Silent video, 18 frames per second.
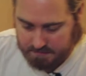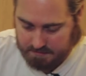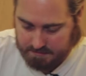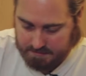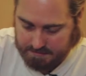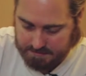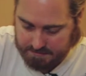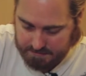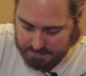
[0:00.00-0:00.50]

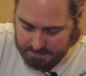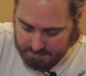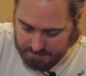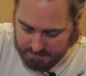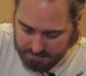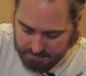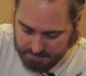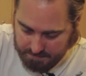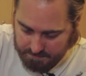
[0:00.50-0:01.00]
Let's
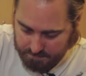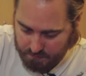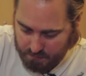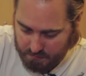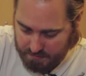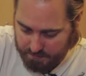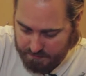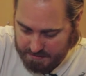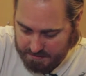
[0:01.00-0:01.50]

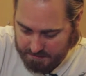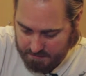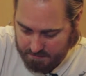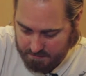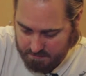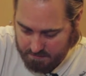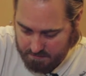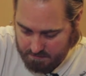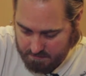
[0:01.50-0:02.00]
put it back
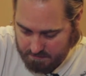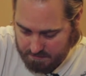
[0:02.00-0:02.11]
in.